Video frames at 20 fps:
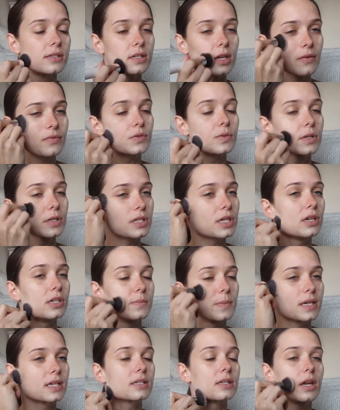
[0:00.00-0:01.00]
So you have to
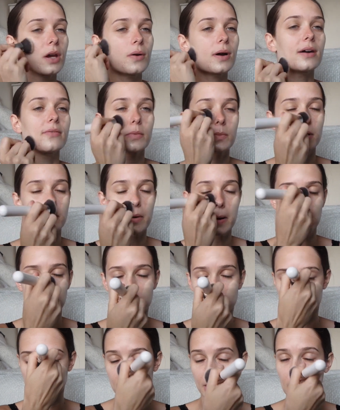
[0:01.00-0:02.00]
excuse me because I don't have a mirror
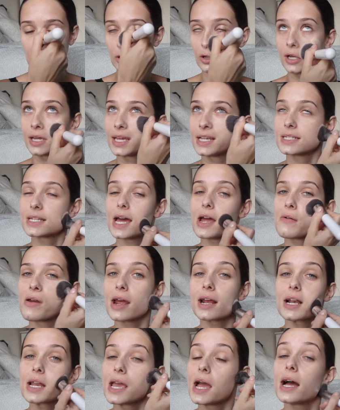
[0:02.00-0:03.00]
looking
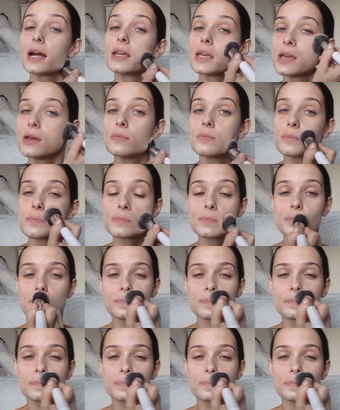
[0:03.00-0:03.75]
directly at you.